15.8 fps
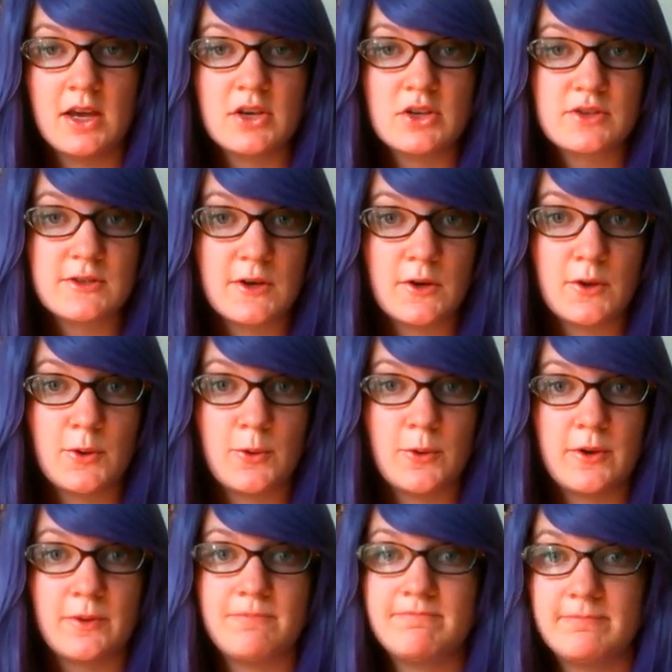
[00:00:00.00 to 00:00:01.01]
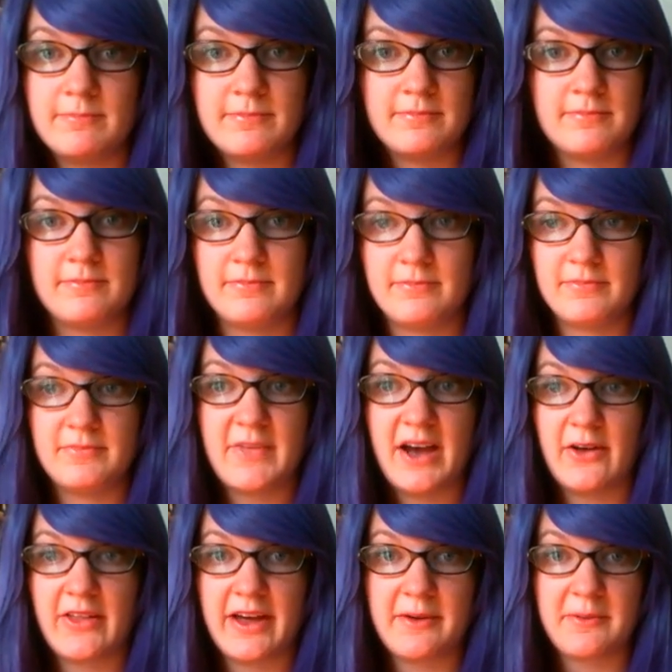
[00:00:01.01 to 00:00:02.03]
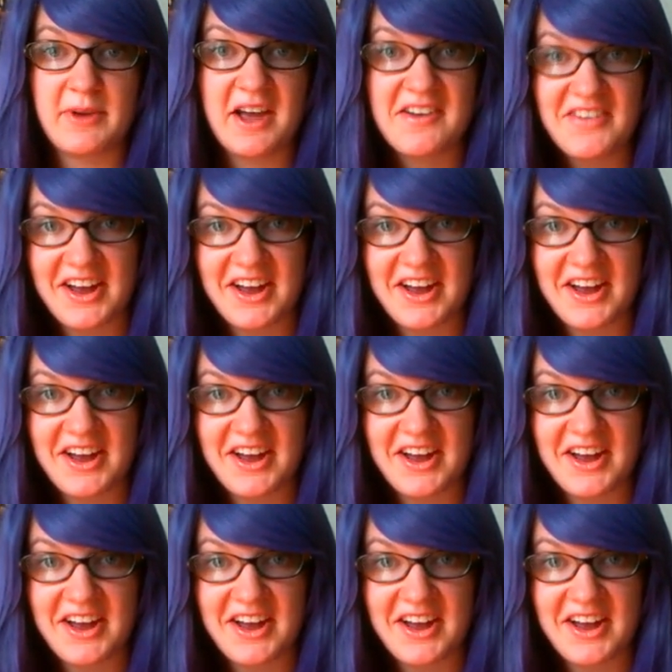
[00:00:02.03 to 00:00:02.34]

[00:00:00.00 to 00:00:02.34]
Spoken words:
So now that we have